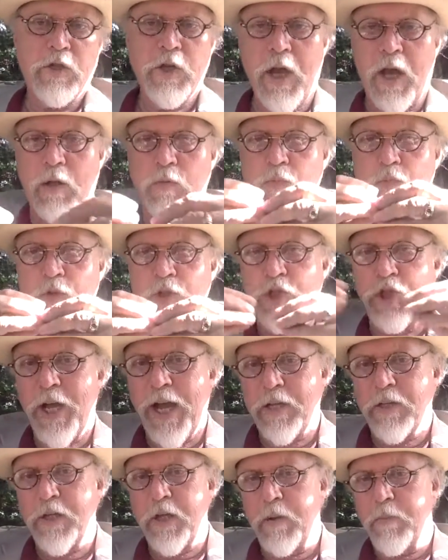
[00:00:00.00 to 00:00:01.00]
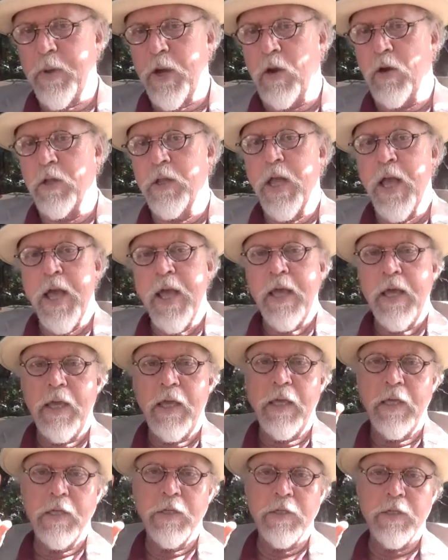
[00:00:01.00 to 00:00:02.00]
child rejecting a parent,
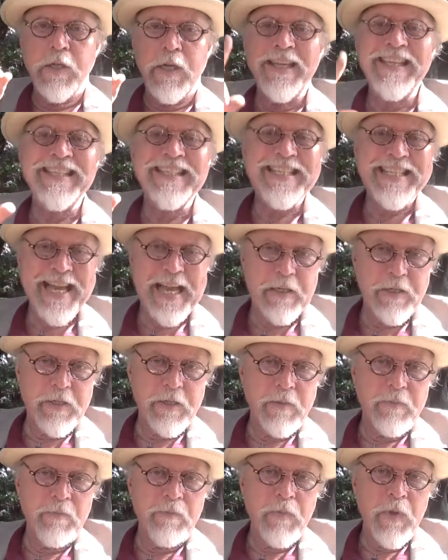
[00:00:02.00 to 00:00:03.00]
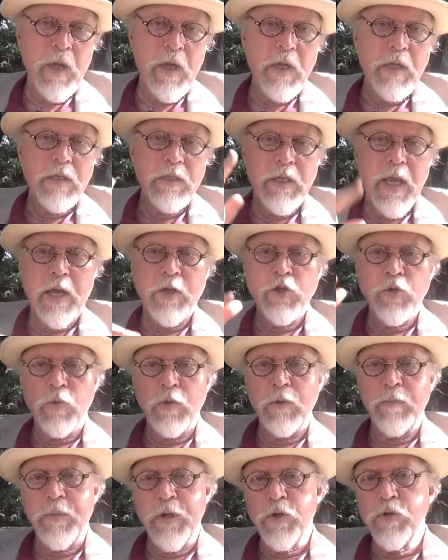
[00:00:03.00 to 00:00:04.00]
is incest.
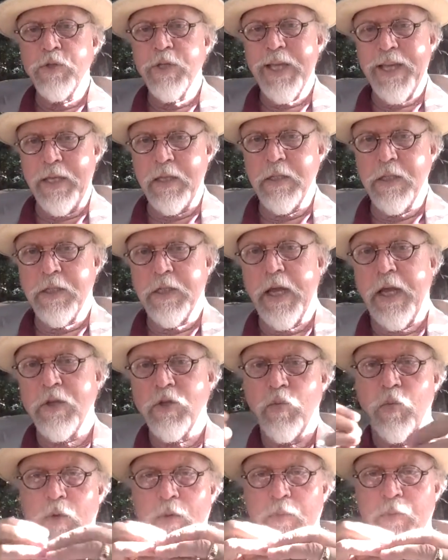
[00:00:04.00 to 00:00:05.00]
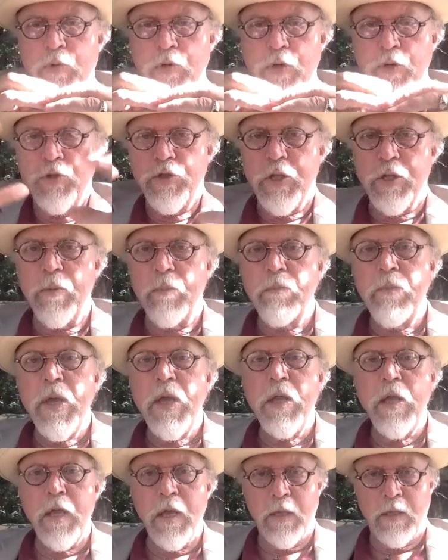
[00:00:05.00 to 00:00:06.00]
Sexual abuse, incest, will produce an
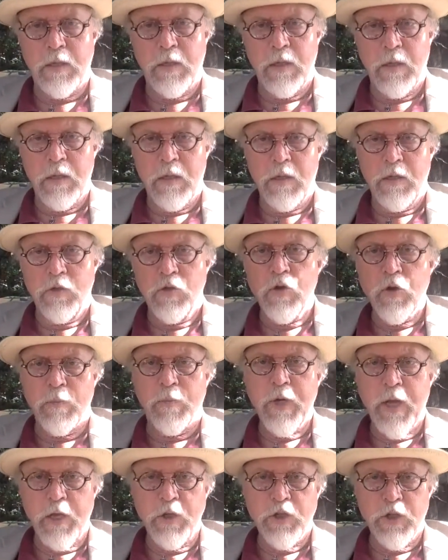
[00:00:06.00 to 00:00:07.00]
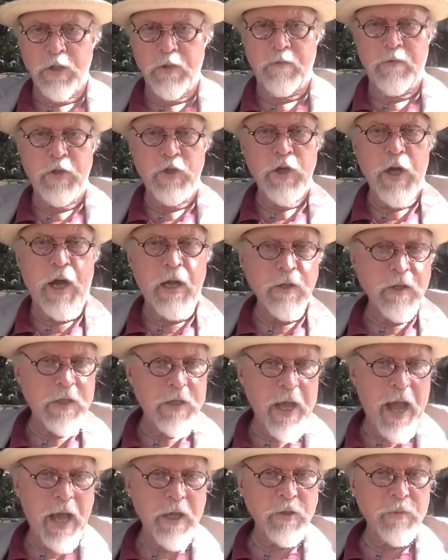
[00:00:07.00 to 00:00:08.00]
immediate termination of the child's
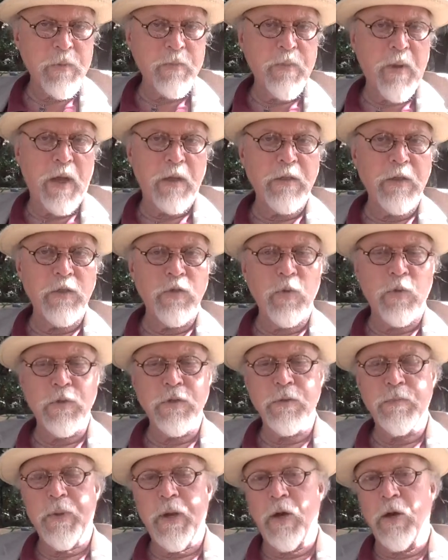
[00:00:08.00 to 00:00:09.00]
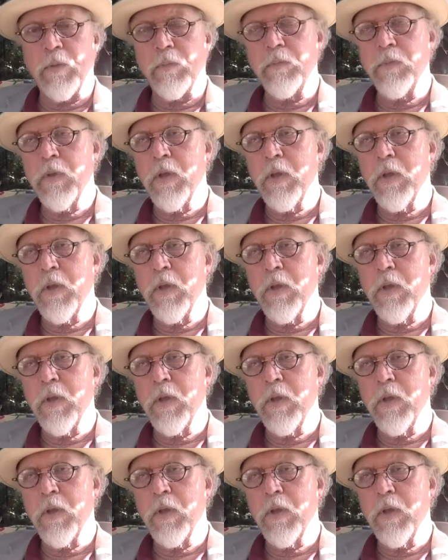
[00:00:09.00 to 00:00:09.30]
attachment bonding towards the parent.